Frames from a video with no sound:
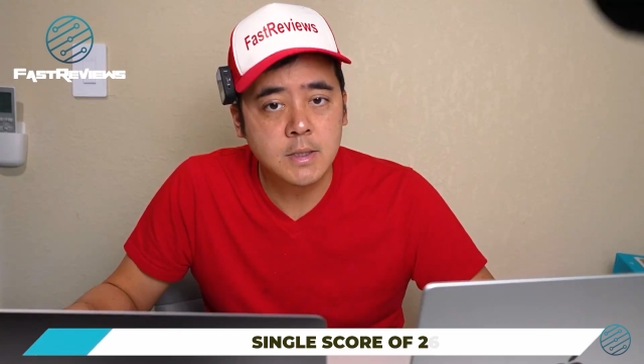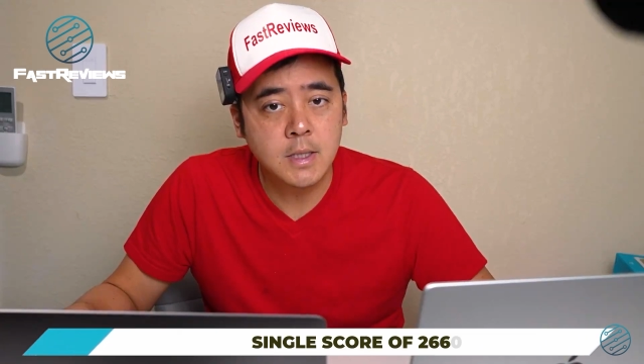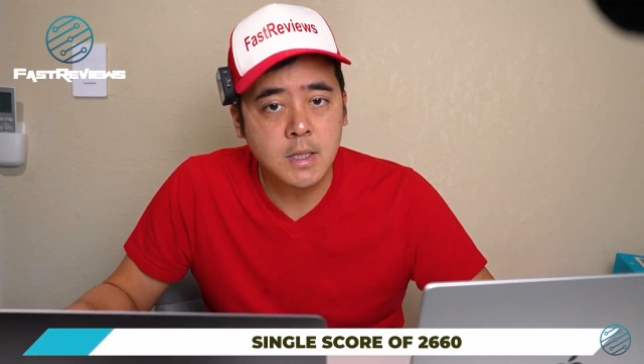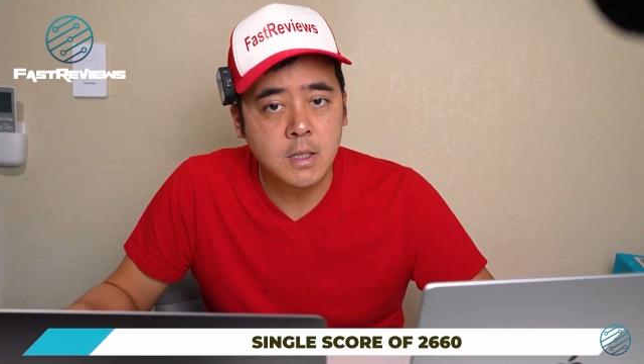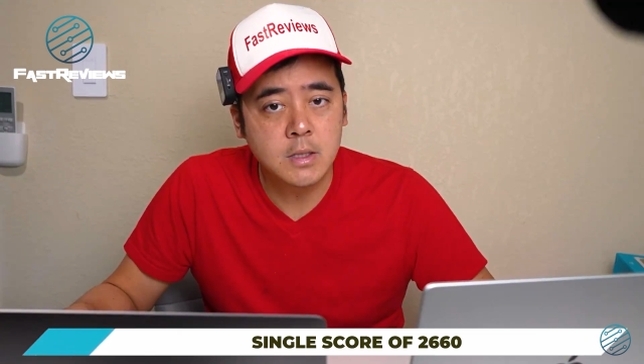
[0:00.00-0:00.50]

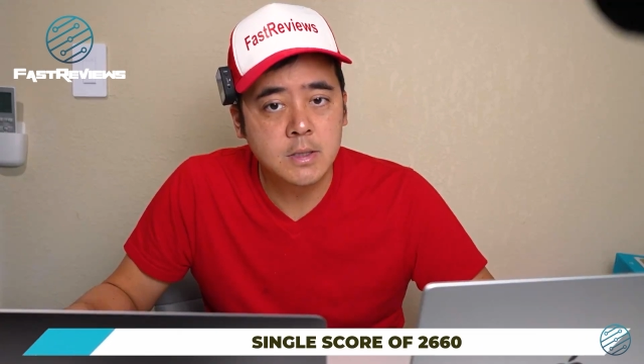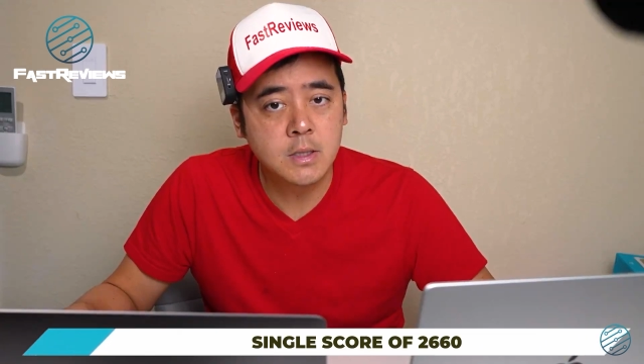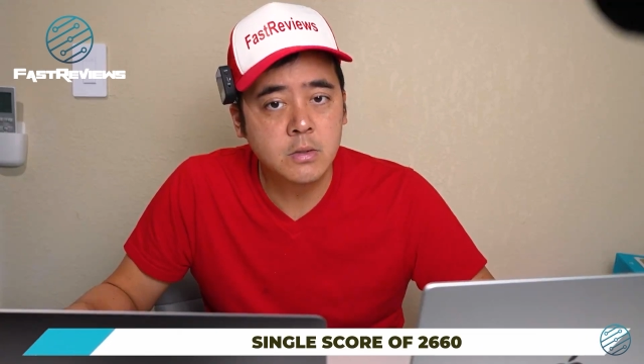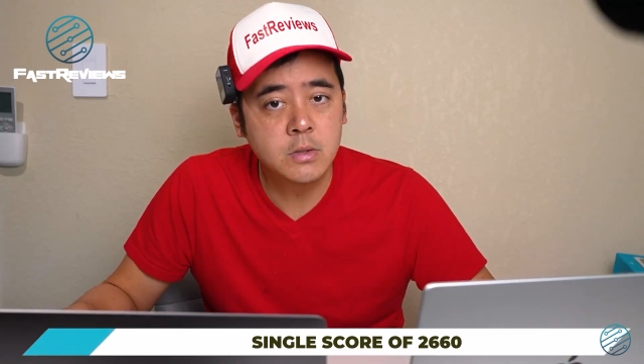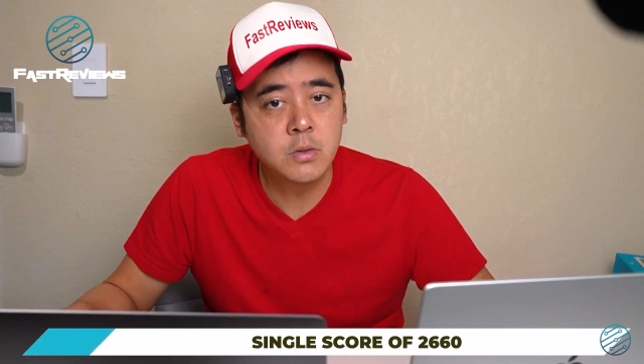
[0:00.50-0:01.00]
a
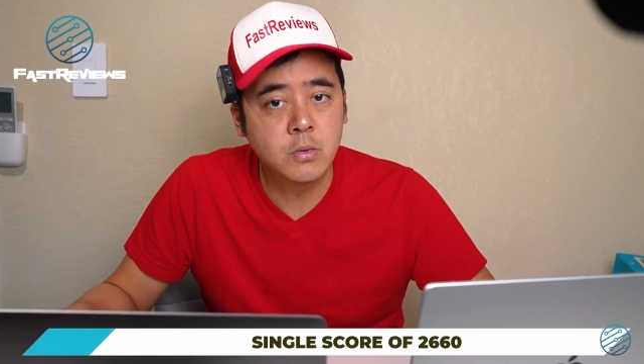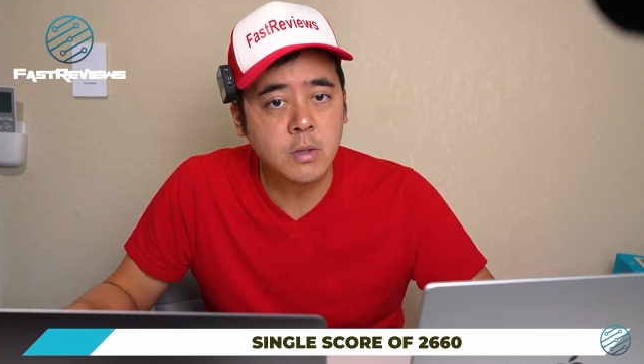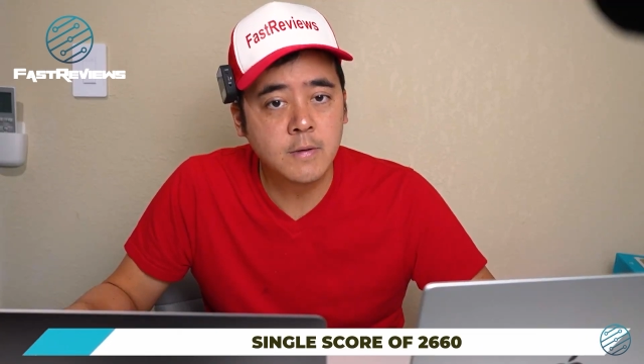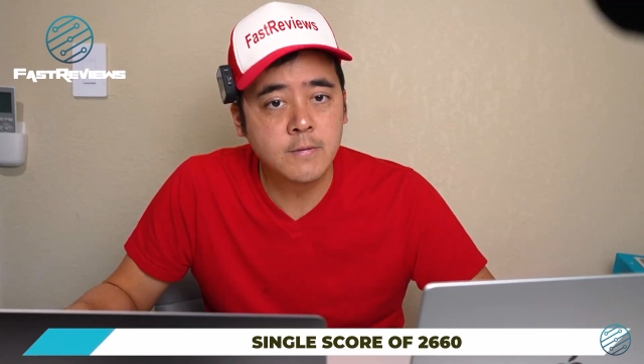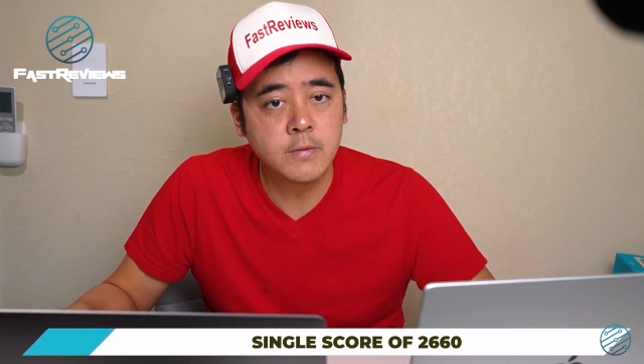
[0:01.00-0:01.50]
single score
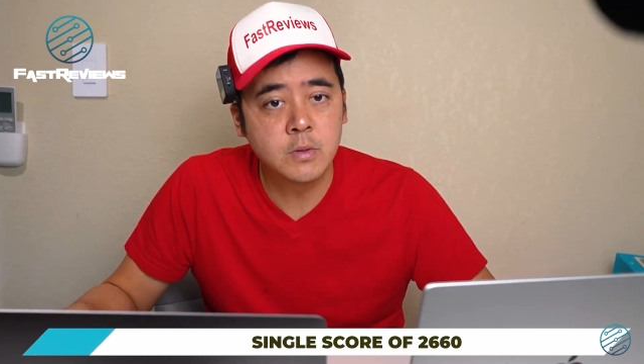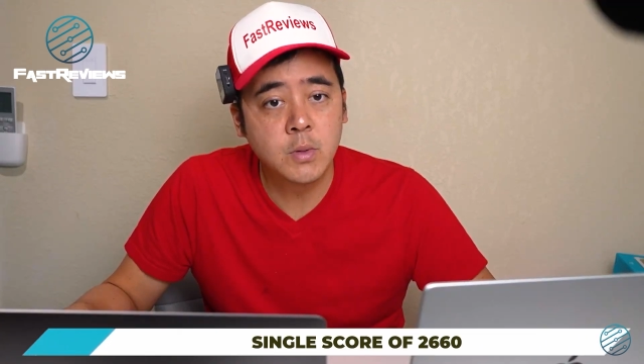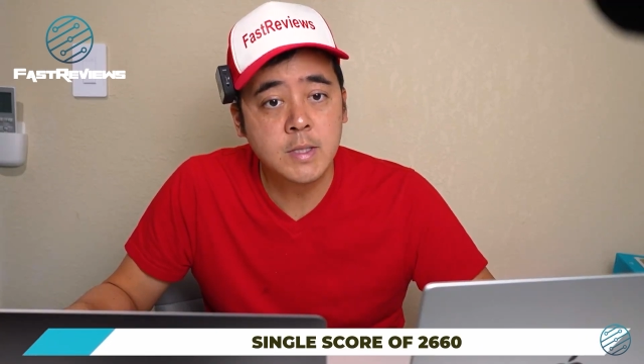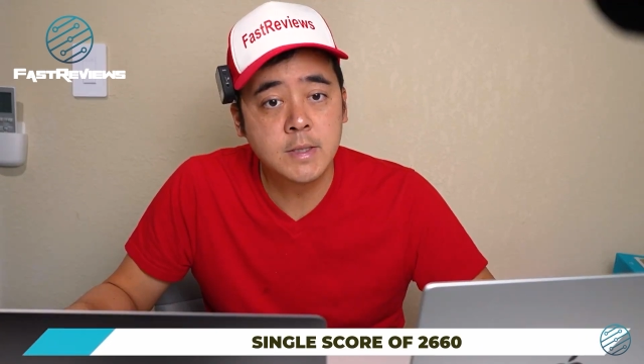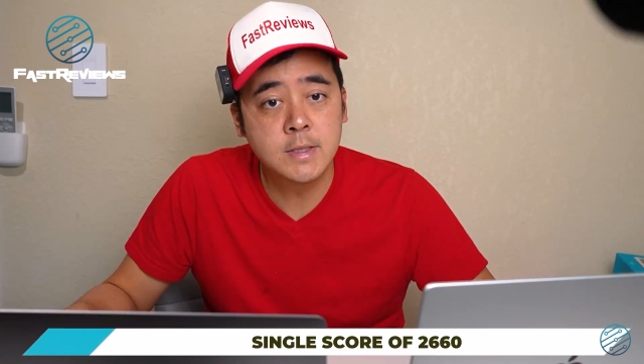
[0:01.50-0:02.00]
of
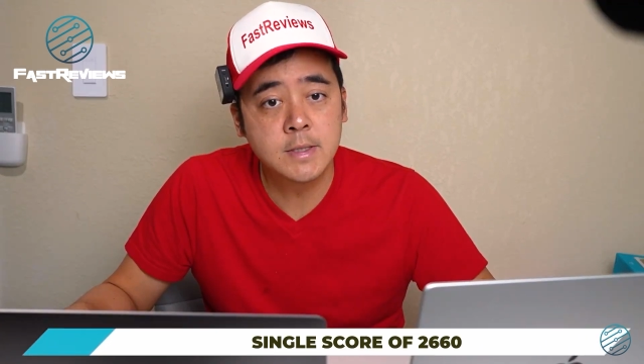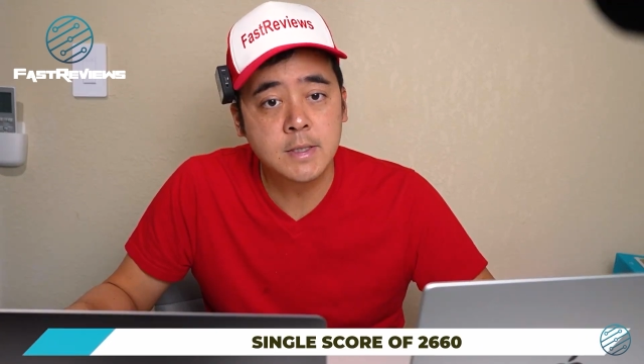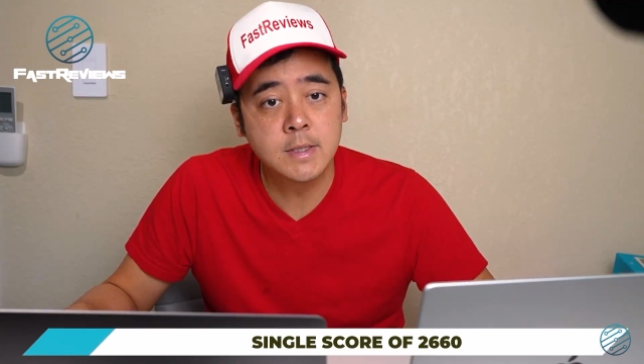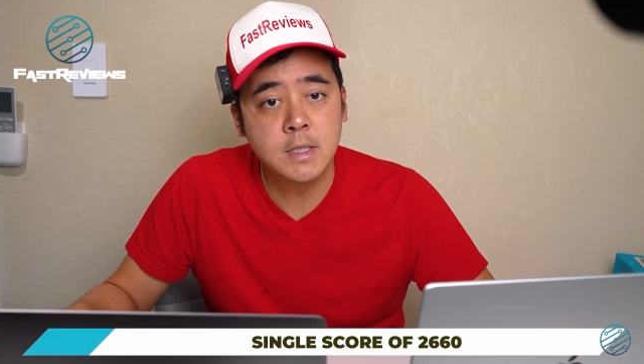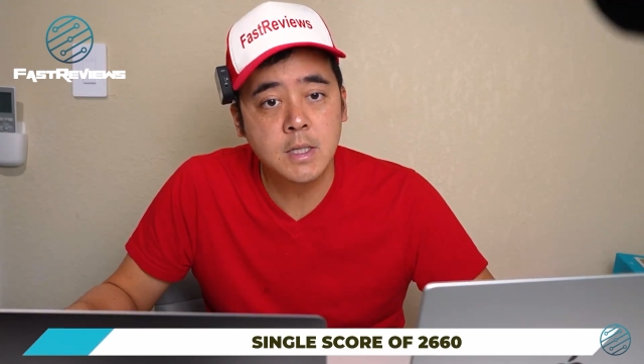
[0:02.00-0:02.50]

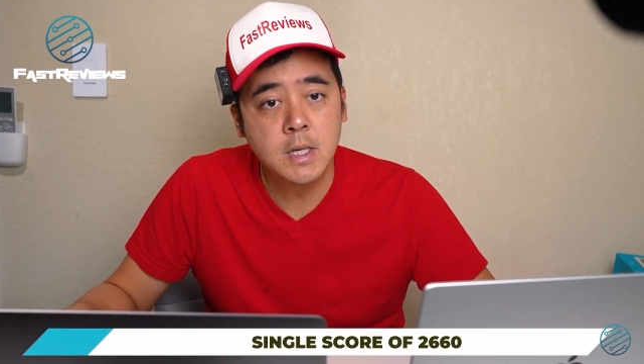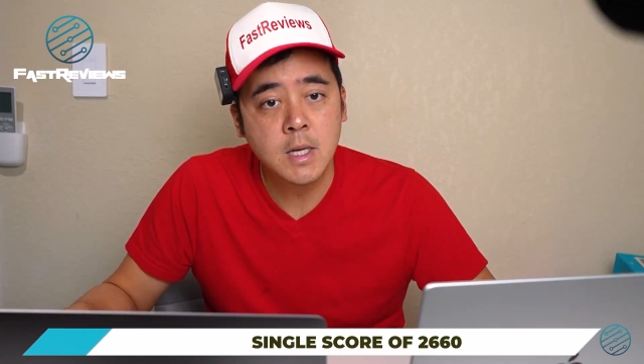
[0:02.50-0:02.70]
2660